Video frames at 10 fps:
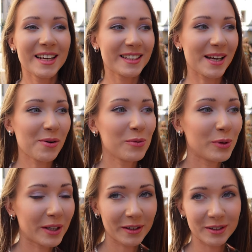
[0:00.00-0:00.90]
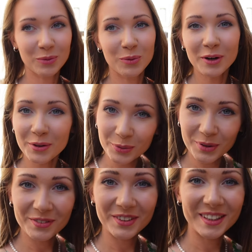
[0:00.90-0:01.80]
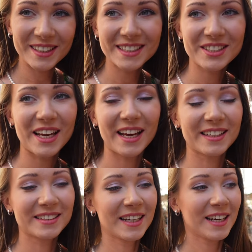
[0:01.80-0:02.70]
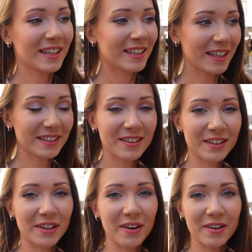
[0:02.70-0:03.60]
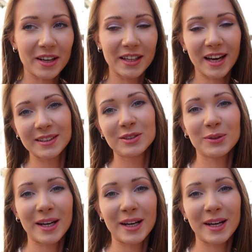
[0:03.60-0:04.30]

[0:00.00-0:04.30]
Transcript: Now we're gonna walk through the village and get in the car and head to